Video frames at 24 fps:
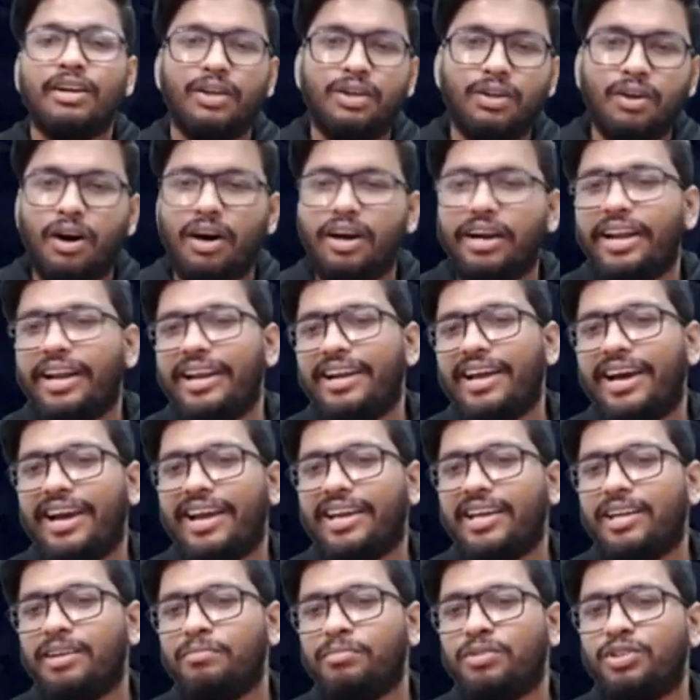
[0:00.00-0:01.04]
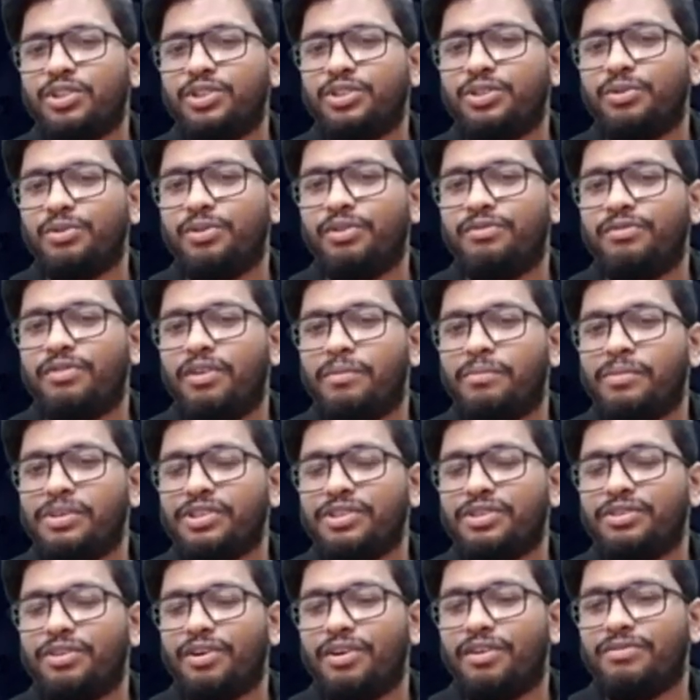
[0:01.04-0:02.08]
Draw a ray diagram to show the
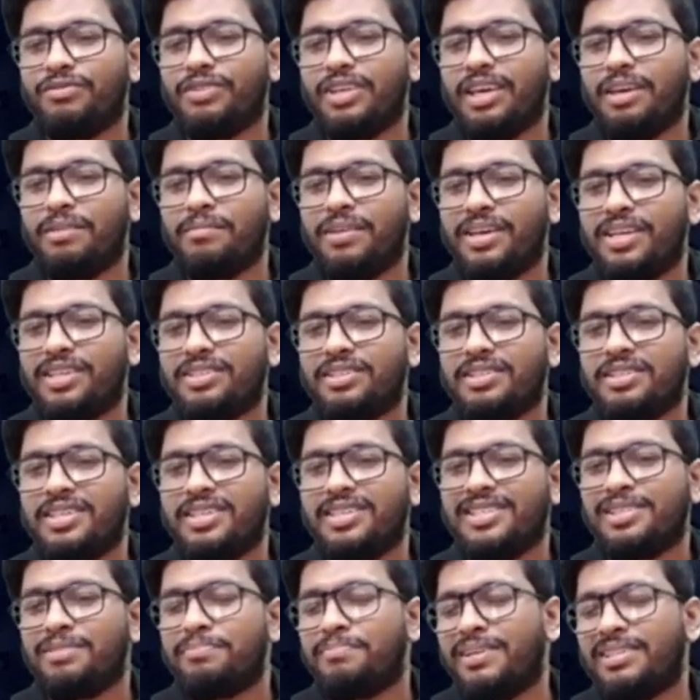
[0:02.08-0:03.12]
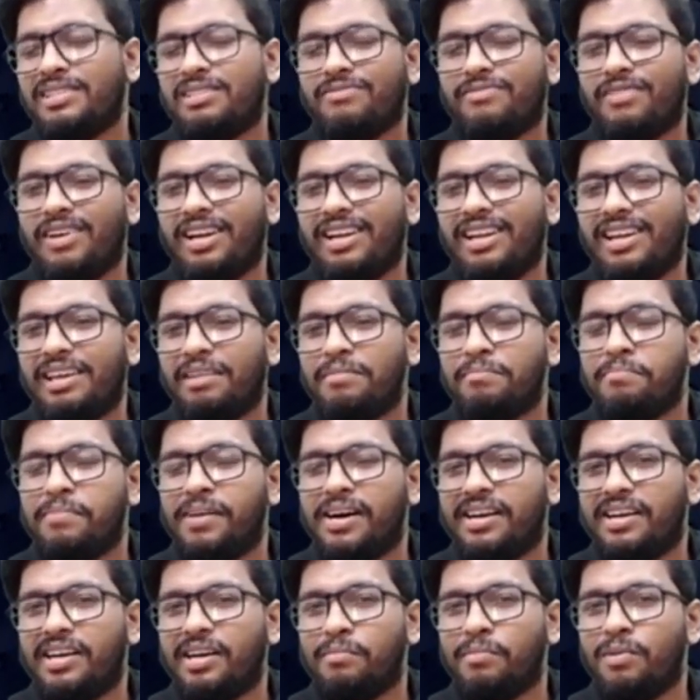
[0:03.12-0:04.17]
formation of the image specified in
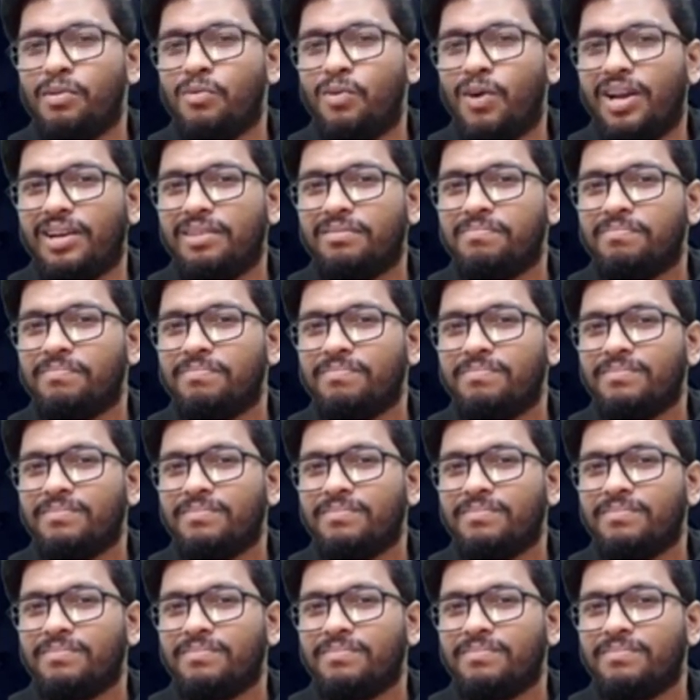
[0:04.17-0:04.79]
part number one.